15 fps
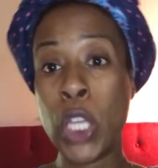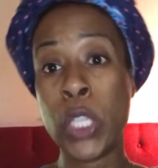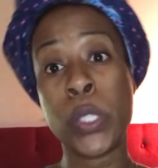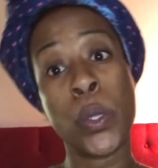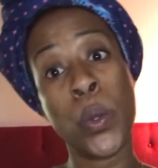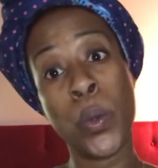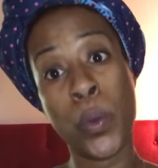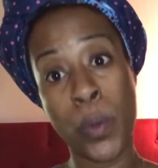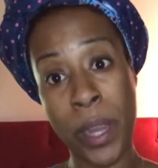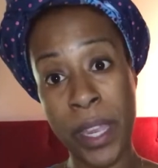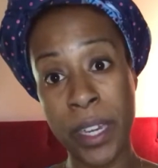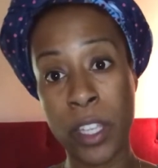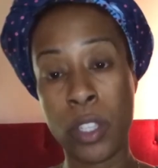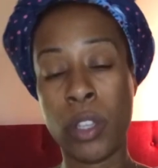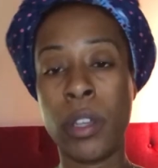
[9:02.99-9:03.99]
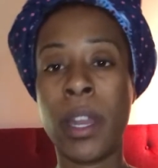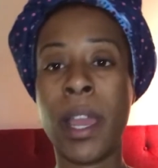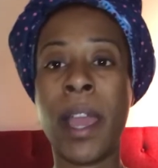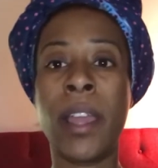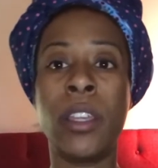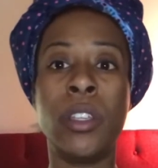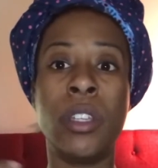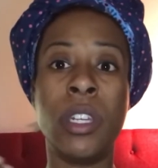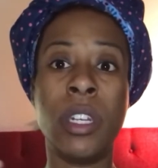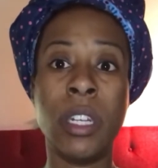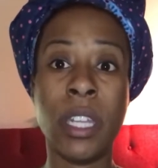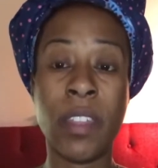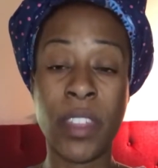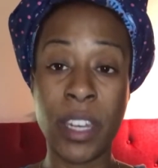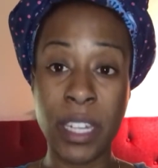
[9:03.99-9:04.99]
So granted, you're not
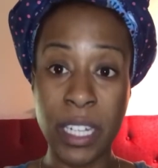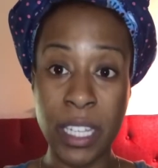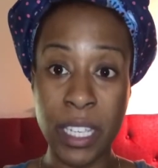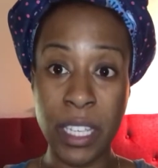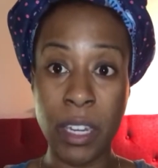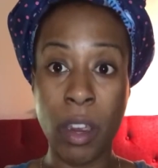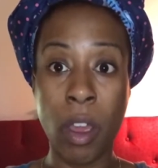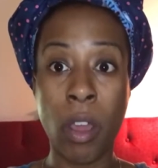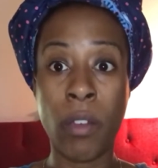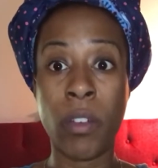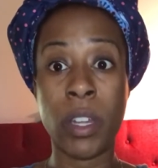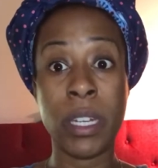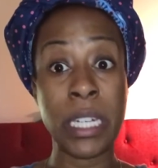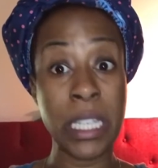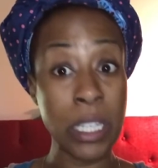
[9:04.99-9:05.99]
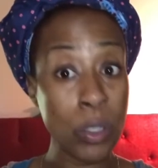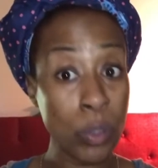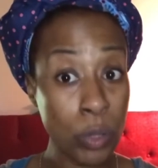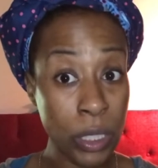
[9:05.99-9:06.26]
in the need of a needle